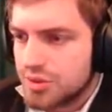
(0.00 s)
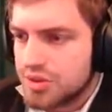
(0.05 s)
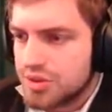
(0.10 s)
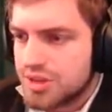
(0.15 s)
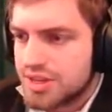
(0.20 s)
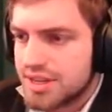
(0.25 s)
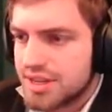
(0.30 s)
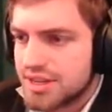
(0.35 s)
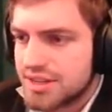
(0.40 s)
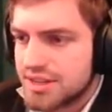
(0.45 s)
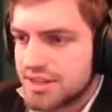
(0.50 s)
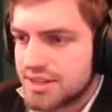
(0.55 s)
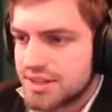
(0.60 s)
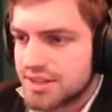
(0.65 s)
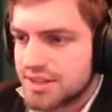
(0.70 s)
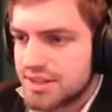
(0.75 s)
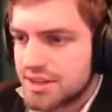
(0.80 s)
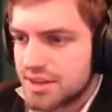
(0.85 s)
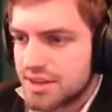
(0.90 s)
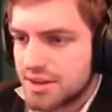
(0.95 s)
Close the
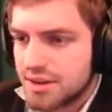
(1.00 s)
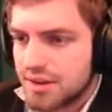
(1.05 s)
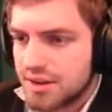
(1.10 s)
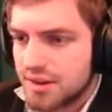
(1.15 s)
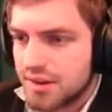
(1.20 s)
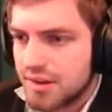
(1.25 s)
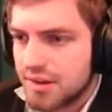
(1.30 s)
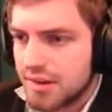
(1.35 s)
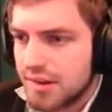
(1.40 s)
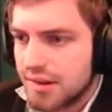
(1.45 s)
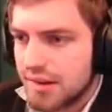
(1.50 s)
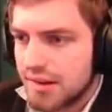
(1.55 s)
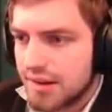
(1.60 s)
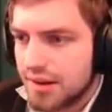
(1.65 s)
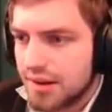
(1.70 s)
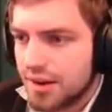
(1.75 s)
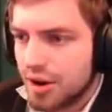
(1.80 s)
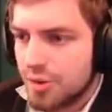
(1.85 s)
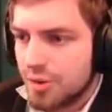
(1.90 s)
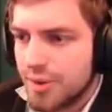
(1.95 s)
distance.
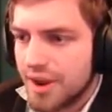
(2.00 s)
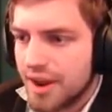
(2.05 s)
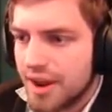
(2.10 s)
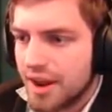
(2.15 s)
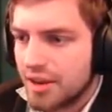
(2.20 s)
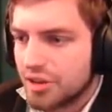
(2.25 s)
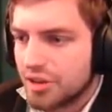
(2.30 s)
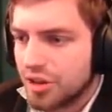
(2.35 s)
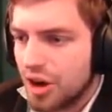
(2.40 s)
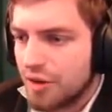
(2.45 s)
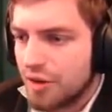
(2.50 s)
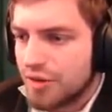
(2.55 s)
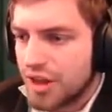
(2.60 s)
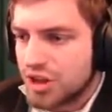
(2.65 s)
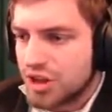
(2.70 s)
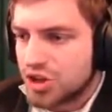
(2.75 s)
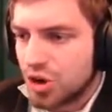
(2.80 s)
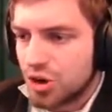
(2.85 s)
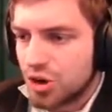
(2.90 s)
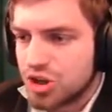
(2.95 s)
Oh man, I love
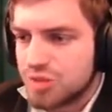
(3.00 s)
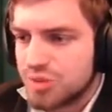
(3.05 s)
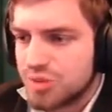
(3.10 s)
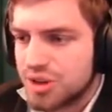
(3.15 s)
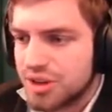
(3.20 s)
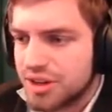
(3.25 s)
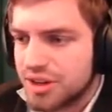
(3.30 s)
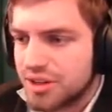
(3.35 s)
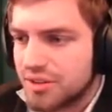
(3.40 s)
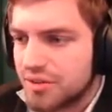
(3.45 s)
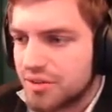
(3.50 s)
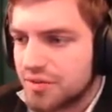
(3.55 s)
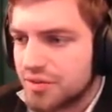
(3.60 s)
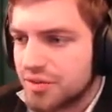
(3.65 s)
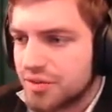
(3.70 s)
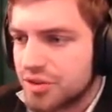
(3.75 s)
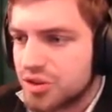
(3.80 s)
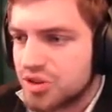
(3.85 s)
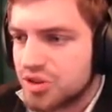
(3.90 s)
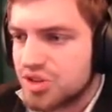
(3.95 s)
that charge ability.
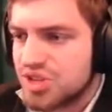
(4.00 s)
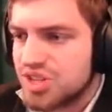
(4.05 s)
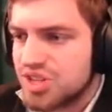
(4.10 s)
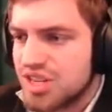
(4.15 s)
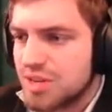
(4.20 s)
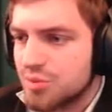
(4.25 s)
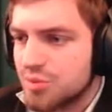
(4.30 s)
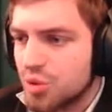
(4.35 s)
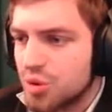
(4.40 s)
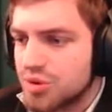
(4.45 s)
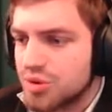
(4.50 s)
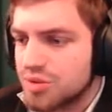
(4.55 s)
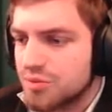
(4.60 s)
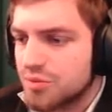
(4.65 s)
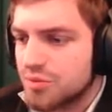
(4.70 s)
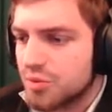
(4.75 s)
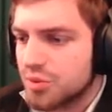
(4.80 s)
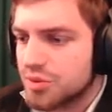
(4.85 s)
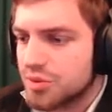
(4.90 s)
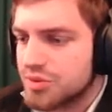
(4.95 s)
Just steamroll
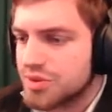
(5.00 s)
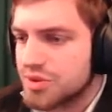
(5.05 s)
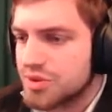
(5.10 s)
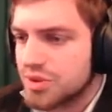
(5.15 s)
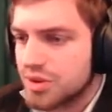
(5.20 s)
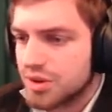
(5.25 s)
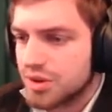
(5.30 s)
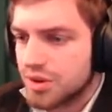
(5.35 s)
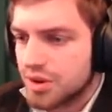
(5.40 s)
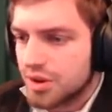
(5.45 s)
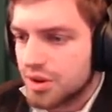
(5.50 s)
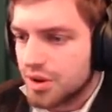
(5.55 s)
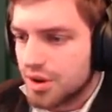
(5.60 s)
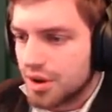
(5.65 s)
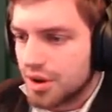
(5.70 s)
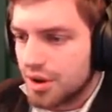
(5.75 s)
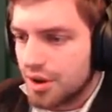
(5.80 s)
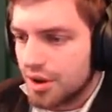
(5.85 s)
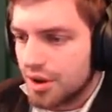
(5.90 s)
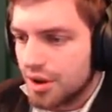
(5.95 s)
some fools.
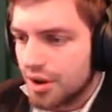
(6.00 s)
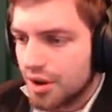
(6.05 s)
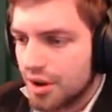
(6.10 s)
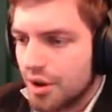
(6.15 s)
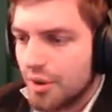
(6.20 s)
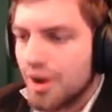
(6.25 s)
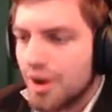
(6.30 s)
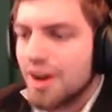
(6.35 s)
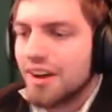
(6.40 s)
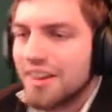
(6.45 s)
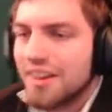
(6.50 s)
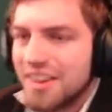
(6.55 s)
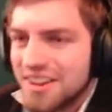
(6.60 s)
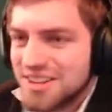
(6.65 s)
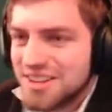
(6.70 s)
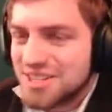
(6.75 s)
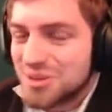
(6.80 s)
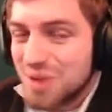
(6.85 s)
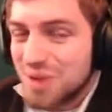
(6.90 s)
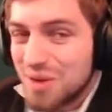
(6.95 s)

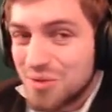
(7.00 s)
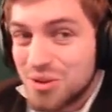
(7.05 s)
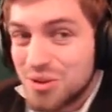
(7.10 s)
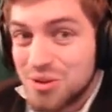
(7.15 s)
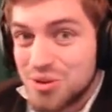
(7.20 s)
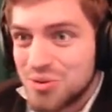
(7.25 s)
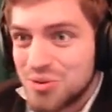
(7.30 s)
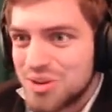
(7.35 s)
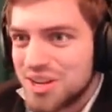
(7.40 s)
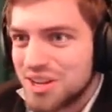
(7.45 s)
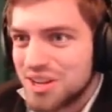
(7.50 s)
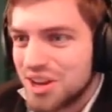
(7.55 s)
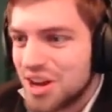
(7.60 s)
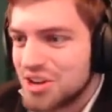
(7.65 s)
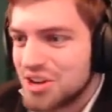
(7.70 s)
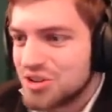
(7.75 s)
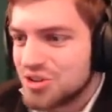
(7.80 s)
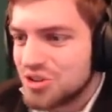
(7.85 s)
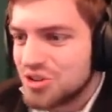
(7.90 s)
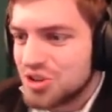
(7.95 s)
Oh, so whenever you do kill a
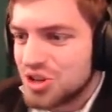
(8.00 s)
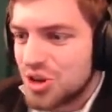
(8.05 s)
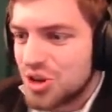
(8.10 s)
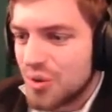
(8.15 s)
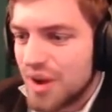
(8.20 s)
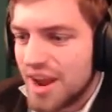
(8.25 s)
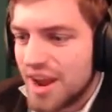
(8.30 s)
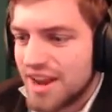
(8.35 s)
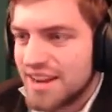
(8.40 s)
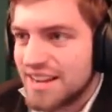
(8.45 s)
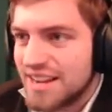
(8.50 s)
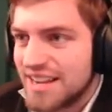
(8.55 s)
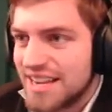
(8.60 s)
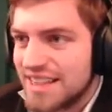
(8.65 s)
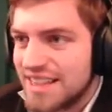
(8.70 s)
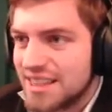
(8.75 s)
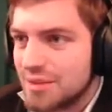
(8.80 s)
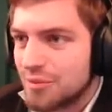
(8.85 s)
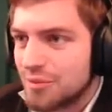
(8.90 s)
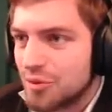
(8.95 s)
hunter, you can go ahead and
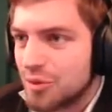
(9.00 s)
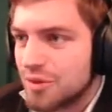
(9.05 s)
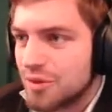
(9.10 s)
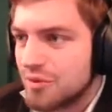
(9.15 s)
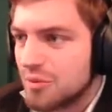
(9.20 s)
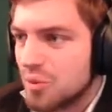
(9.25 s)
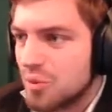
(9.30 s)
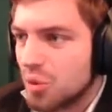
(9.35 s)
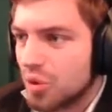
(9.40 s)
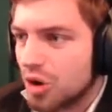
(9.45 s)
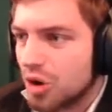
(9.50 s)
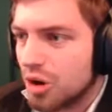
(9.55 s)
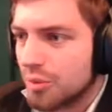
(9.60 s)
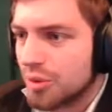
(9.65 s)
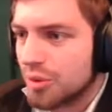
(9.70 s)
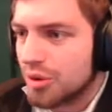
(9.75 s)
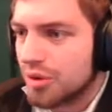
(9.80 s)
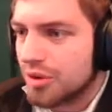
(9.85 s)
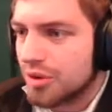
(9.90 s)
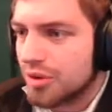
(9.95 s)
eat them for even more
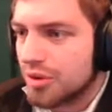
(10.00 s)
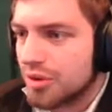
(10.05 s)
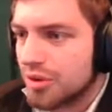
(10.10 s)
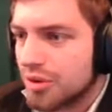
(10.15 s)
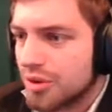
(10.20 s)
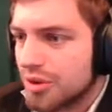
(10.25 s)
armor.